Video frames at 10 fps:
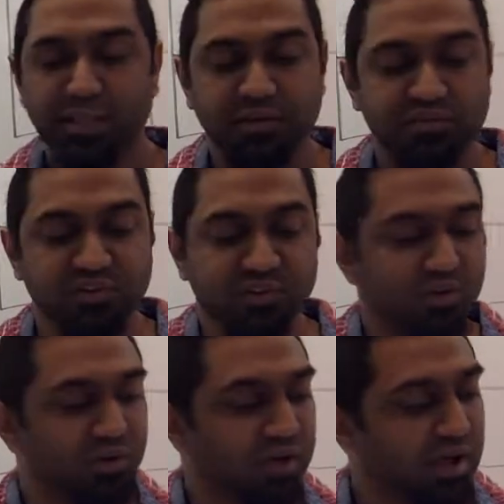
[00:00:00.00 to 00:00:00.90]

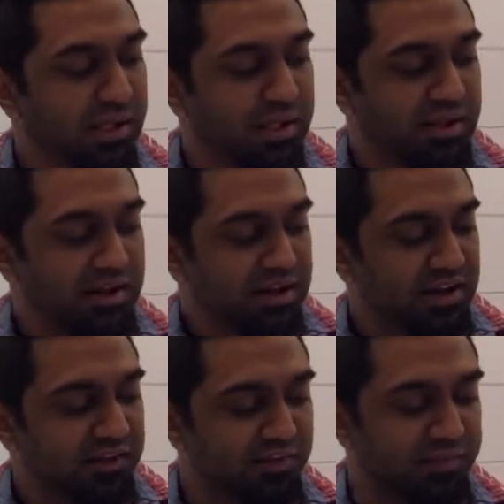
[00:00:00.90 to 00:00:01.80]
So
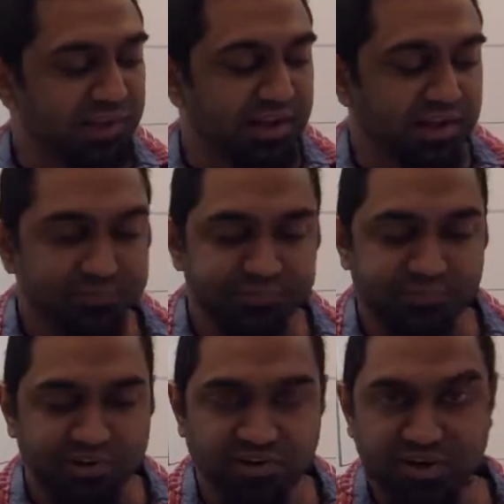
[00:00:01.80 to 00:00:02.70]
here's the plan.
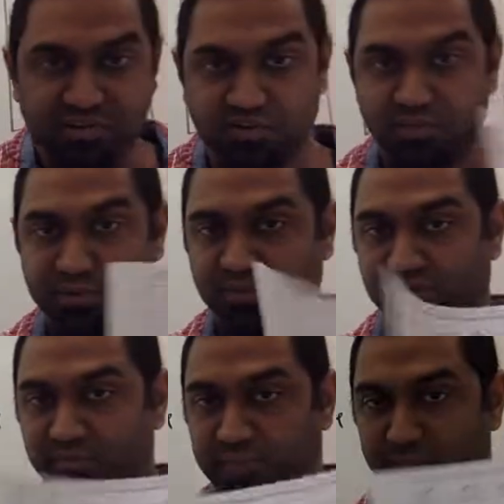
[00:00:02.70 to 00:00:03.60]
You're going to get two pieces
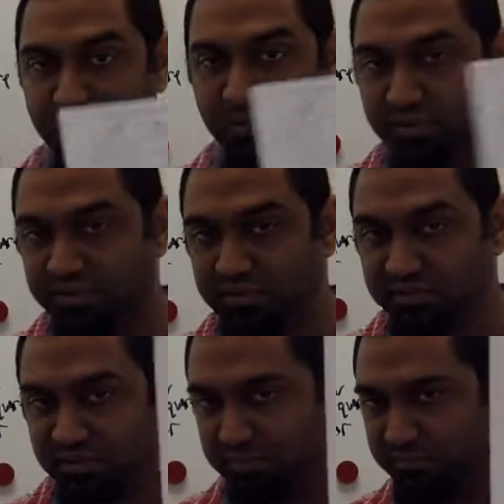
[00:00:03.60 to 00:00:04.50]
of paper.
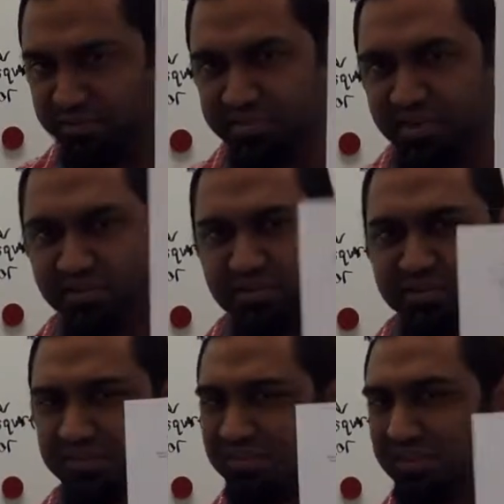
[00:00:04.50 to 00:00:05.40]
They both kind of look
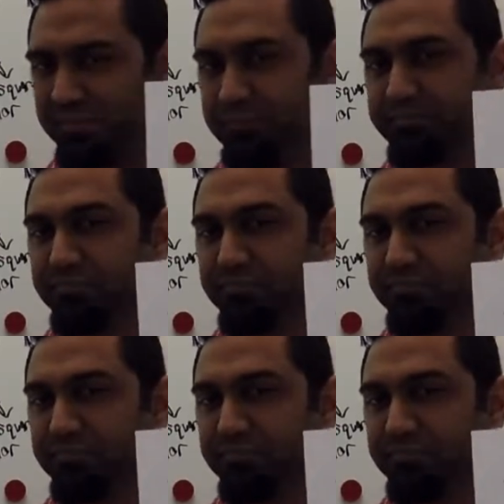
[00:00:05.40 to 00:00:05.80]
the same.